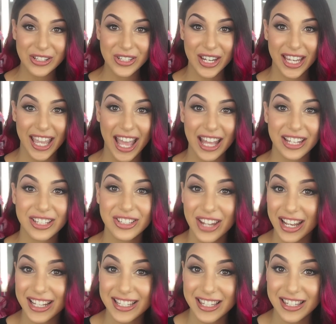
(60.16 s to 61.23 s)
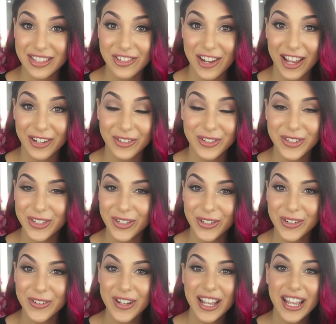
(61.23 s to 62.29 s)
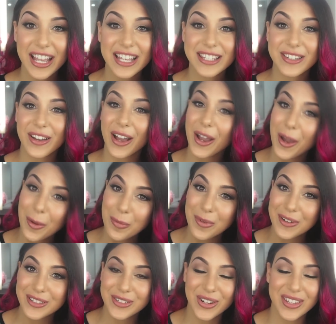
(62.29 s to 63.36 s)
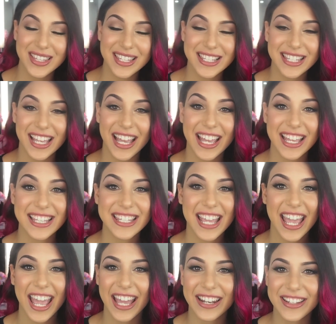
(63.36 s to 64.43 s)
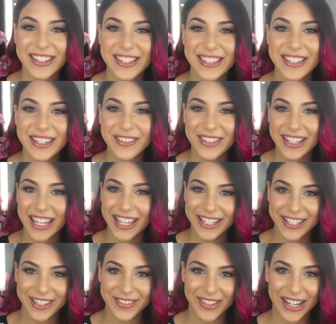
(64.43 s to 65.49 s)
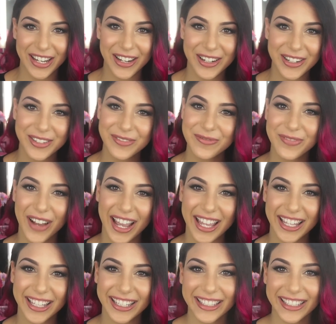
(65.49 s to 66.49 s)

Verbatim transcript: check out Jax's channel too. So I hope you enjoy this, guys, and I'll see you at the end of the video. Bye.